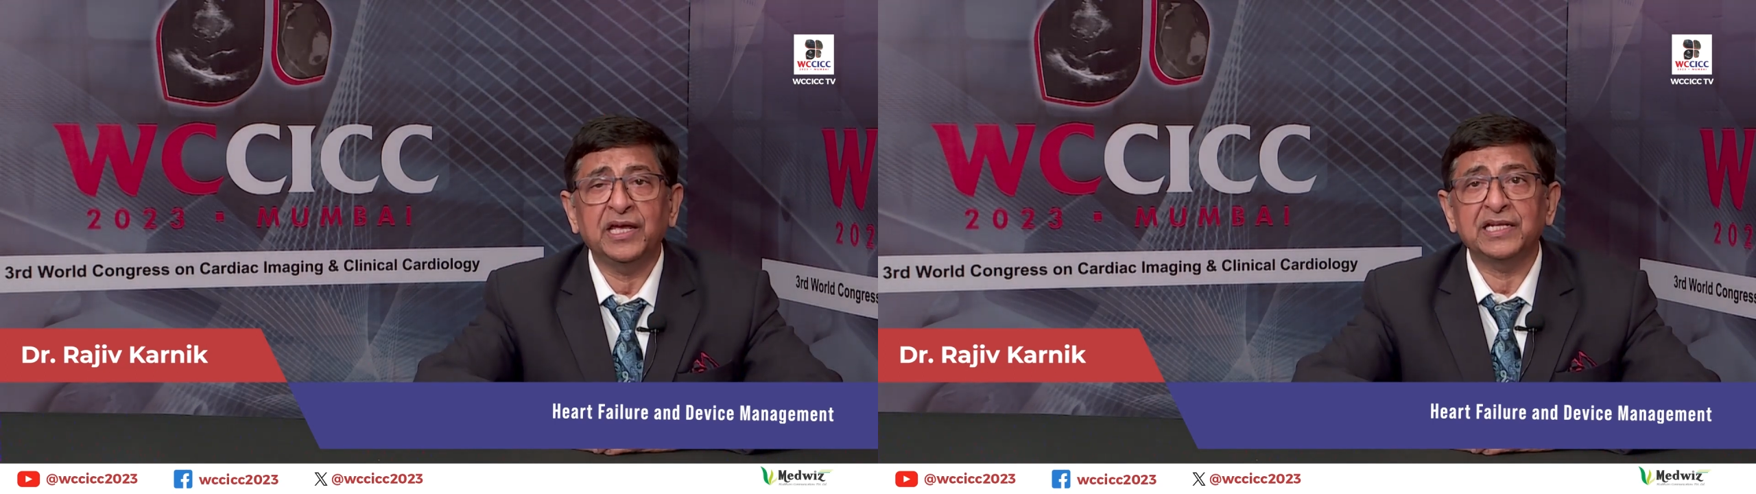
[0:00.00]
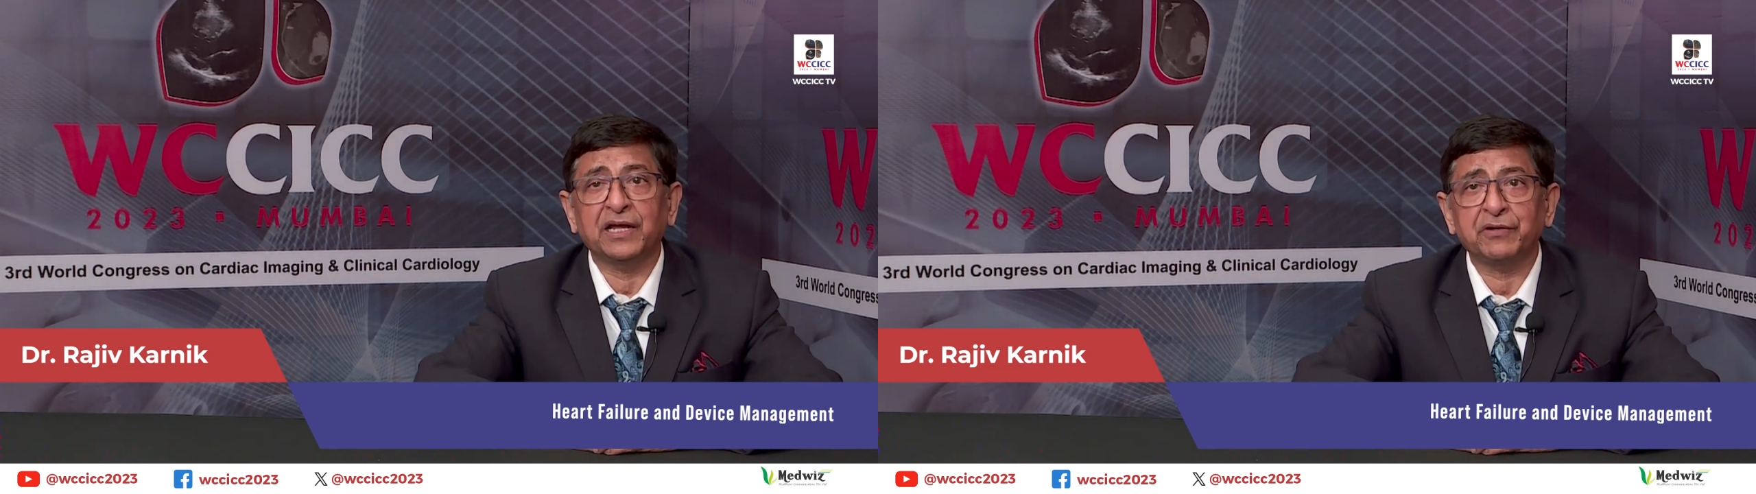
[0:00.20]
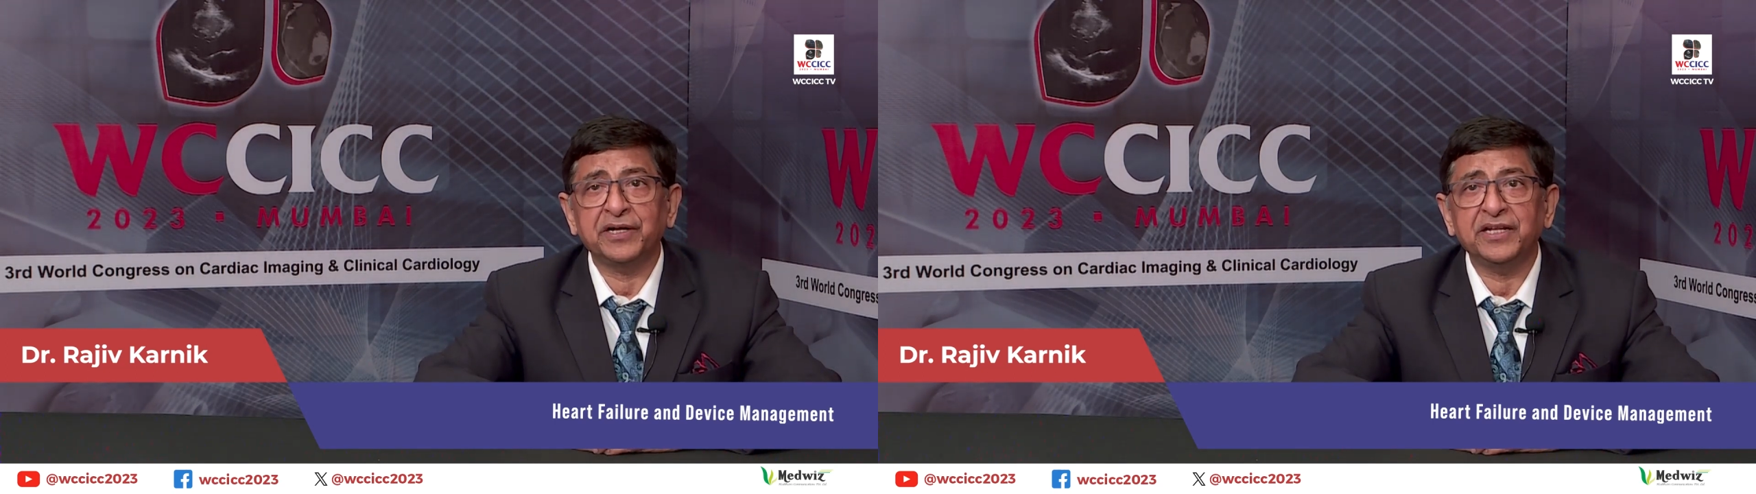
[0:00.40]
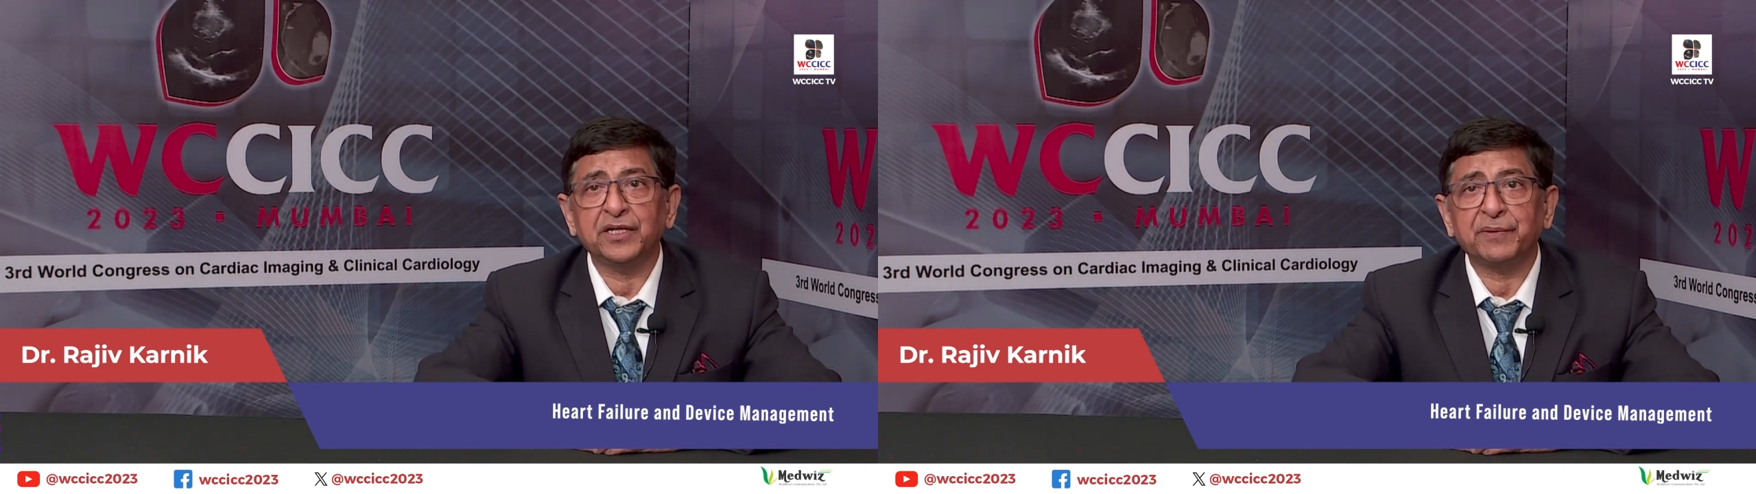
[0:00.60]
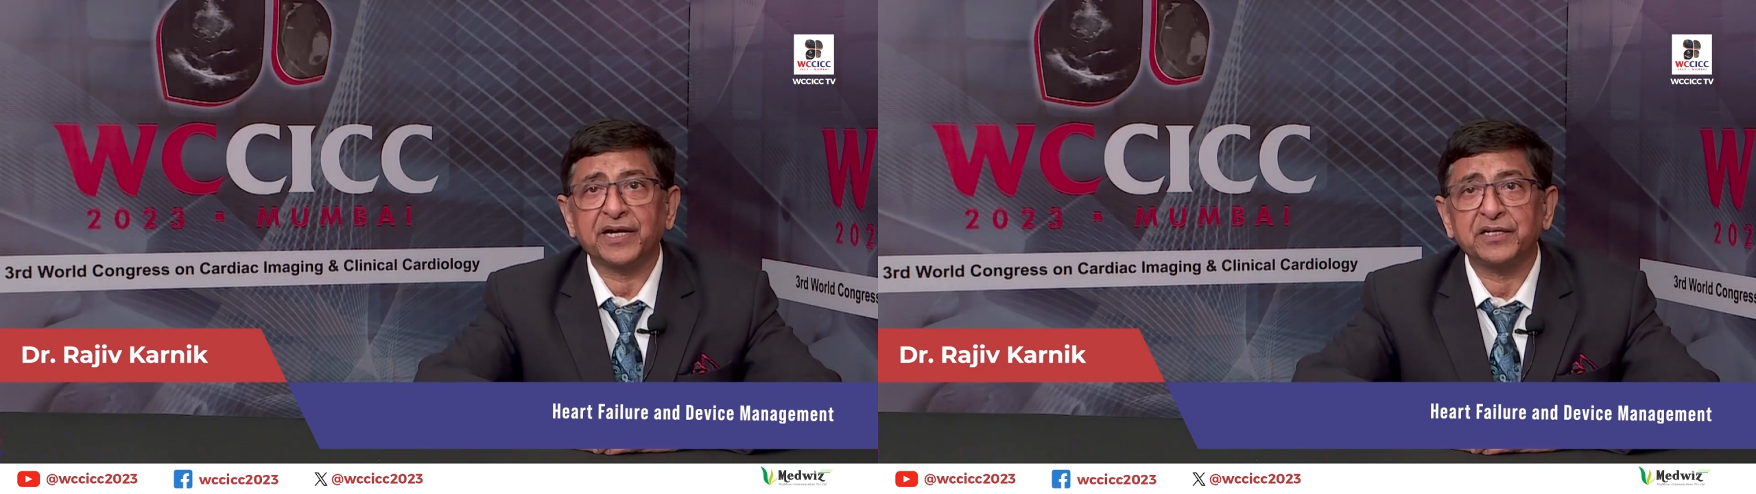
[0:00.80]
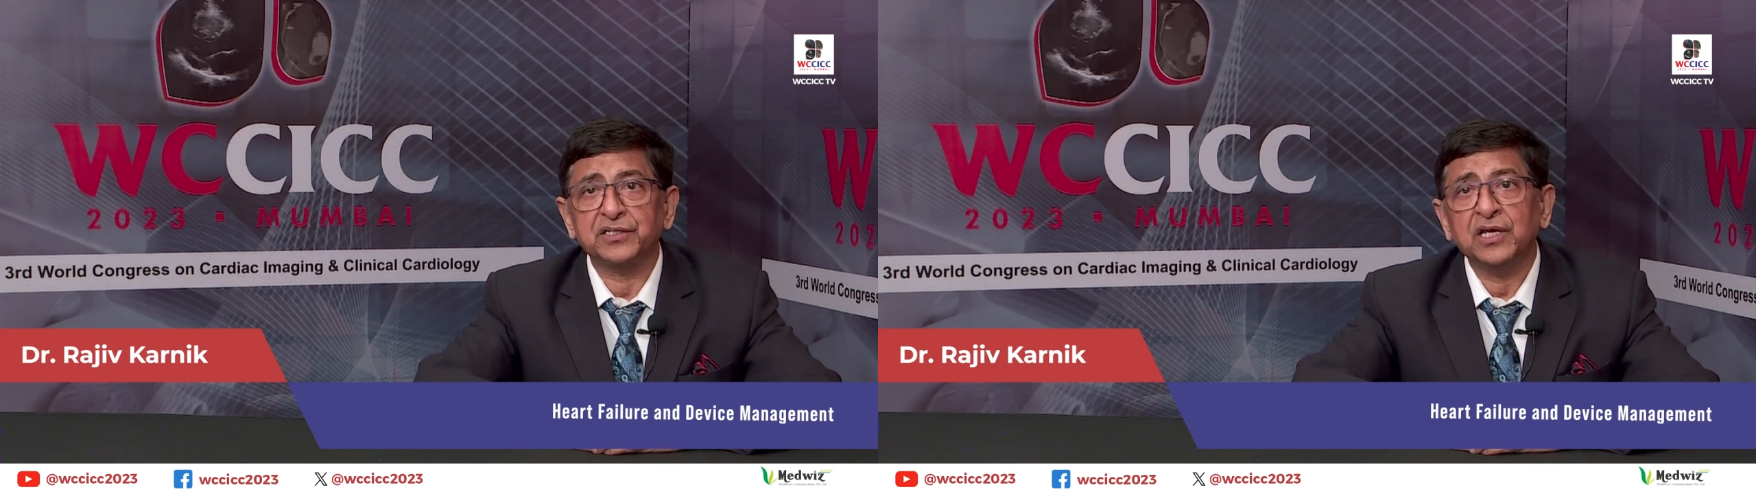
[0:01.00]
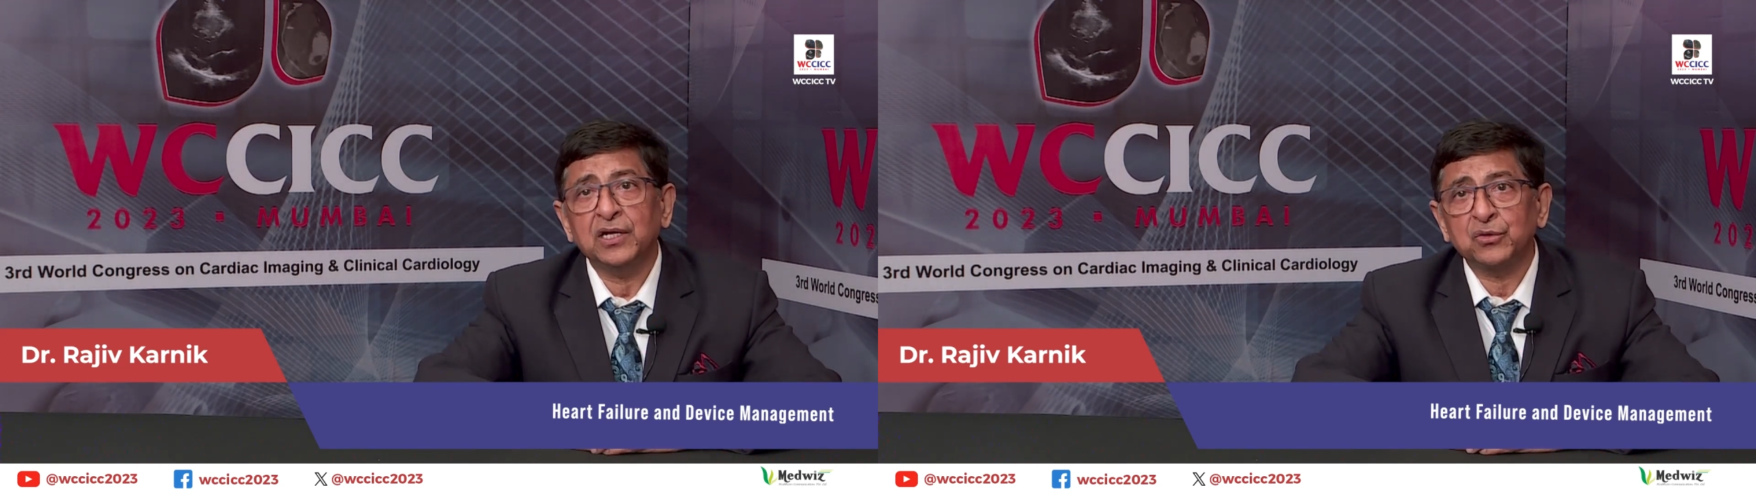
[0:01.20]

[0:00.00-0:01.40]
in our Indian practice,